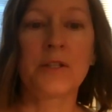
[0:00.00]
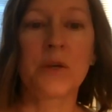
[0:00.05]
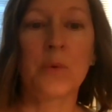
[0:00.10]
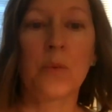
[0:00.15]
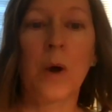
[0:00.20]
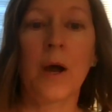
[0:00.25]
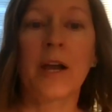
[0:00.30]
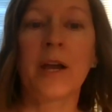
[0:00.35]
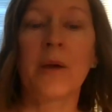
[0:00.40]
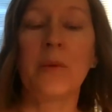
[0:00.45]

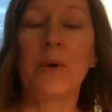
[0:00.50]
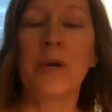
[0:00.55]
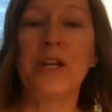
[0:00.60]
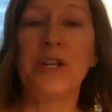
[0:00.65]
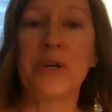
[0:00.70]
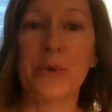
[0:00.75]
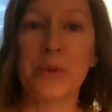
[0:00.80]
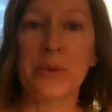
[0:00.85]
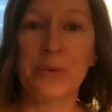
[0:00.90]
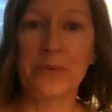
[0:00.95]
So, what can we
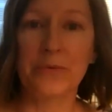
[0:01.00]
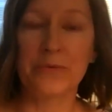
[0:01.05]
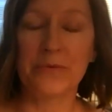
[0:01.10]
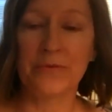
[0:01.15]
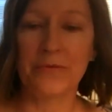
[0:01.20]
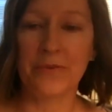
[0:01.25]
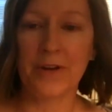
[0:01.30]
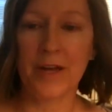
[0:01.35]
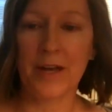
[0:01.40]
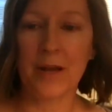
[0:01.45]
do?
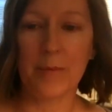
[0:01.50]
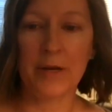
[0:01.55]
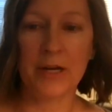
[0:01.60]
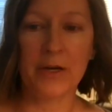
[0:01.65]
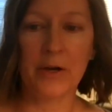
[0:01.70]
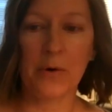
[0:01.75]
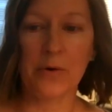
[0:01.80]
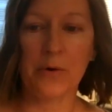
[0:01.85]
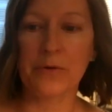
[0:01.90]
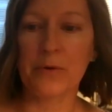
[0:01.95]
And I'm going
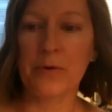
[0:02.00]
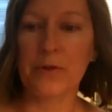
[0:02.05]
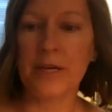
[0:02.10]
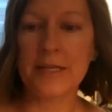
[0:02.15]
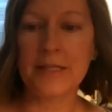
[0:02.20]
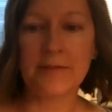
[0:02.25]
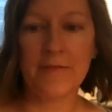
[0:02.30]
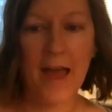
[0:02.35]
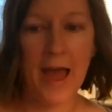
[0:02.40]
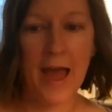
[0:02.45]
to go through
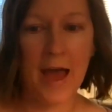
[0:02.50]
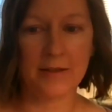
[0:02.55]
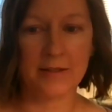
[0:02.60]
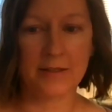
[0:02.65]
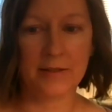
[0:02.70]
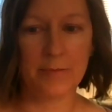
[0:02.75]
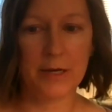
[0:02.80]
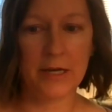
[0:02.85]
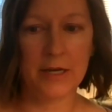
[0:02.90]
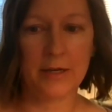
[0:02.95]
these
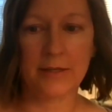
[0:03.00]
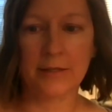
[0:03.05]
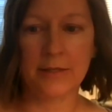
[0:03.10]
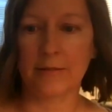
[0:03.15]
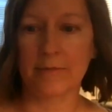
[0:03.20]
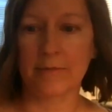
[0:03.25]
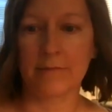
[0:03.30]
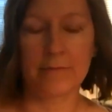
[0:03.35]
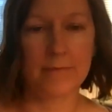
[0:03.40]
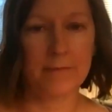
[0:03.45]
fast because
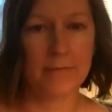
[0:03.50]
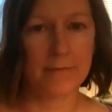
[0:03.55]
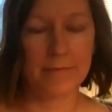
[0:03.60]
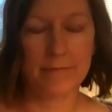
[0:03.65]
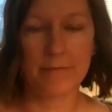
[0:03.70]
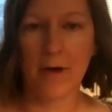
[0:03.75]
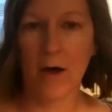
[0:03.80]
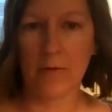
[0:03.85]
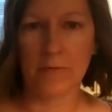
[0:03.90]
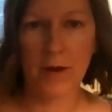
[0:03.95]

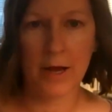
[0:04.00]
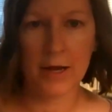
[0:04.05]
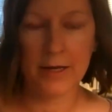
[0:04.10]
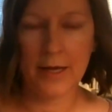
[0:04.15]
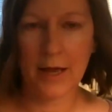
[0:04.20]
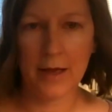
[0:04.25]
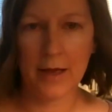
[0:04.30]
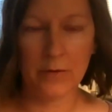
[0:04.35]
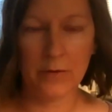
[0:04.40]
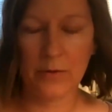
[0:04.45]

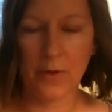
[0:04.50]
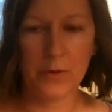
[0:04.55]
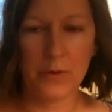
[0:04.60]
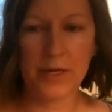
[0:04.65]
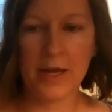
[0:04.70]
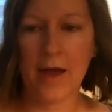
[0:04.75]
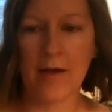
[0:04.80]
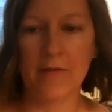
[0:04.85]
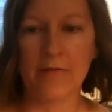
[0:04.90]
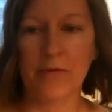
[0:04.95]
already I
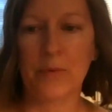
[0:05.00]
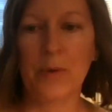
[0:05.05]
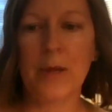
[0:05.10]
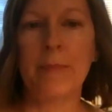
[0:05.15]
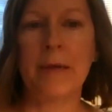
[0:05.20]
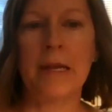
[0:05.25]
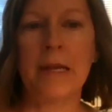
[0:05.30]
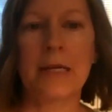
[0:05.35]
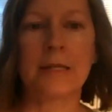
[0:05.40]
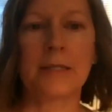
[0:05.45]
only have
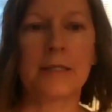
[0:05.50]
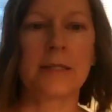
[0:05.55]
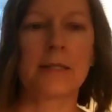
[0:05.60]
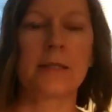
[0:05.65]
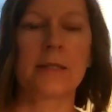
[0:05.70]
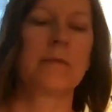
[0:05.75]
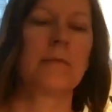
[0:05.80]
3 minutes.